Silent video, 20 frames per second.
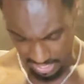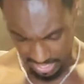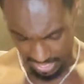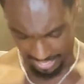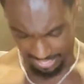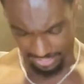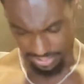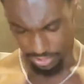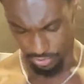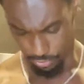
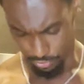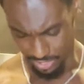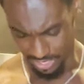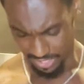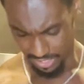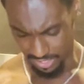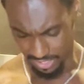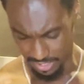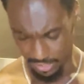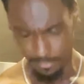
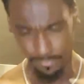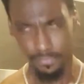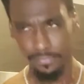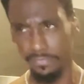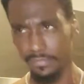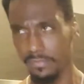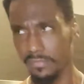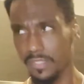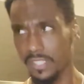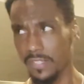excretes,
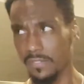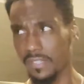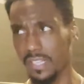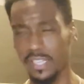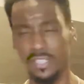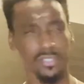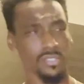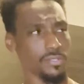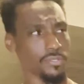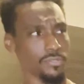if
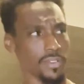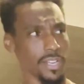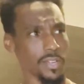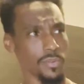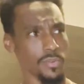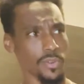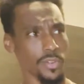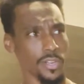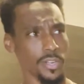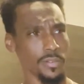that's the right
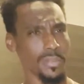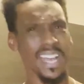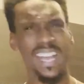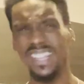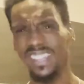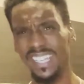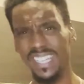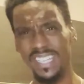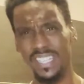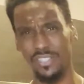word. I
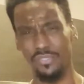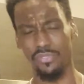think it's